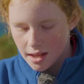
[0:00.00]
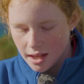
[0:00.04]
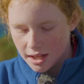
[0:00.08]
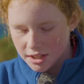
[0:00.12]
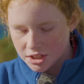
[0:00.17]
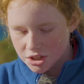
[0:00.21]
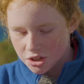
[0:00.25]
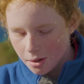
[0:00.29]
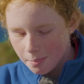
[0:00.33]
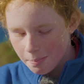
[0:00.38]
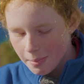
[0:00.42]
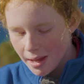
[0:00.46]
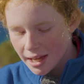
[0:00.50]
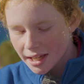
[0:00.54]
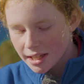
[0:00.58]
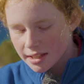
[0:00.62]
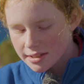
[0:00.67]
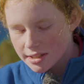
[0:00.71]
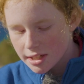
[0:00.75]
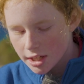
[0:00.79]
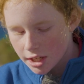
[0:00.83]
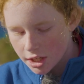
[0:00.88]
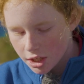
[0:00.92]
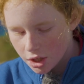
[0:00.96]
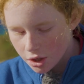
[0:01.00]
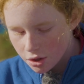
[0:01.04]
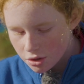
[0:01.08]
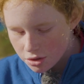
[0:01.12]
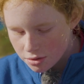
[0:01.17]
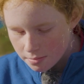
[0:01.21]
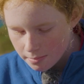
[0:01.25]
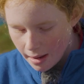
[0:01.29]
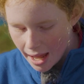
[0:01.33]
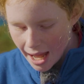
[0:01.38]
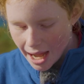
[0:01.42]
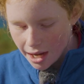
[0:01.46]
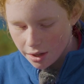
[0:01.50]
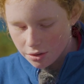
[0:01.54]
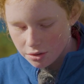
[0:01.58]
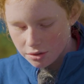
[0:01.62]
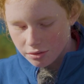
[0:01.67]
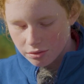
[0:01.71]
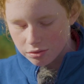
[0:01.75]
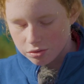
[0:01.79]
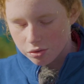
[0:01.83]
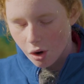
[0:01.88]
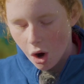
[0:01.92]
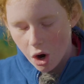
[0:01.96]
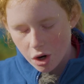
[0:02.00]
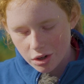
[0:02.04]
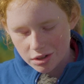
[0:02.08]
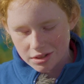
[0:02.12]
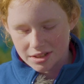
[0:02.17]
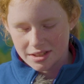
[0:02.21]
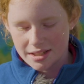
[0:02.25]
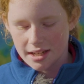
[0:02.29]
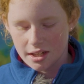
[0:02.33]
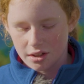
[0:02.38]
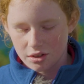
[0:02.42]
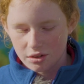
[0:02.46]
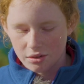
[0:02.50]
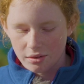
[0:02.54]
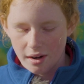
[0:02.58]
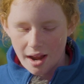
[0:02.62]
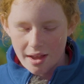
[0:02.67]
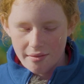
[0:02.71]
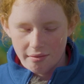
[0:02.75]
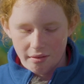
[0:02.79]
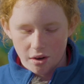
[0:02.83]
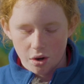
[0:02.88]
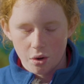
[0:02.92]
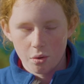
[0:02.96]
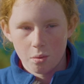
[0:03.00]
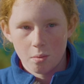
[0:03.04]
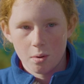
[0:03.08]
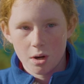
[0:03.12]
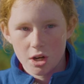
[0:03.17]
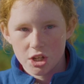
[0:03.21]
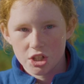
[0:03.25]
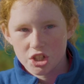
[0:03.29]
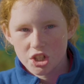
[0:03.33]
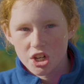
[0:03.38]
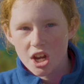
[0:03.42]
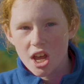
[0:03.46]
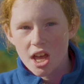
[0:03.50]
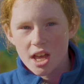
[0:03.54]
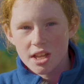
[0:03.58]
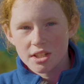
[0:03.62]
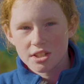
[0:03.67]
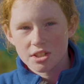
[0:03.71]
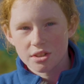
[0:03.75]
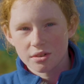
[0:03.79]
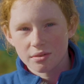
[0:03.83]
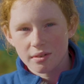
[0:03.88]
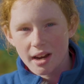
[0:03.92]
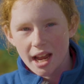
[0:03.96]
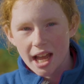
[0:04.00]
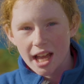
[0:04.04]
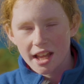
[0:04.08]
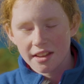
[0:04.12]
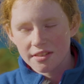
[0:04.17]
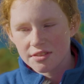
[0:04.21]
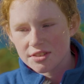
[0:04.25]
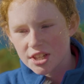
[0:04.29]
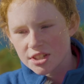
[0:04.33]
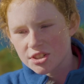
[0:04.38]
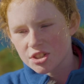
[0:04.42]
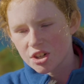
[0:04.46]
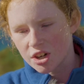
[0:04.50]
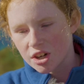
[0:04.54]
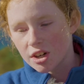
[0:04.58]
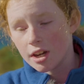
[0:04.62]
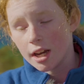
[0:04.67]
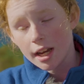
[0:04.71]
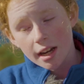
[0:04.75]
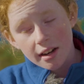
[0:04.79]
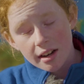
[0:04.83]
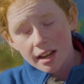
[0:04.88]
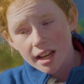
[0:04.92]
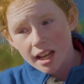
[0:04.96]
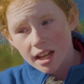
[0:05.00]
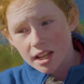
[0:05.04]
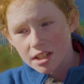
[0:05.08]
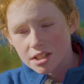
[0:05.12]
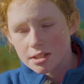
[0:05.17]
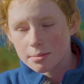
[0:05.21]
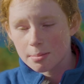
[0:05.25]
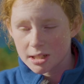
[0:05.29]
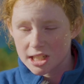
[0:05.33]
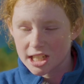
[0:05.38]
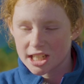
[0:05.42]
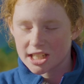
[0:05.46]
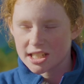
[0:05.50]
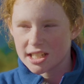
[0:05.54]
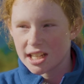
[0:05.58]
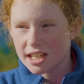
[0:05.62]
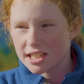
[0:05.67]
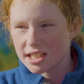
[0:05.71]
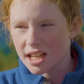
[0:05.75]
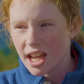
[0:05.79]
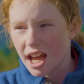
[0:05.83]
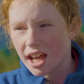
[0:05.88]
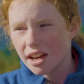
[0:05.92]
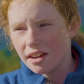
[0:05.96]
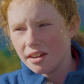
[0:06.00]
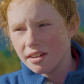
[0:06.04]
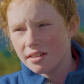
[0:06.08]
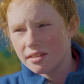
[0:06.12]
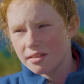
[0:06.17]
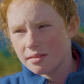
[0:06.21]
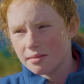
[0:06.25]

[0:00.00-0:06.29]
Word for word: A stop bank is a huge mound of rocks and gravel which surrounds a certain area to protect our town.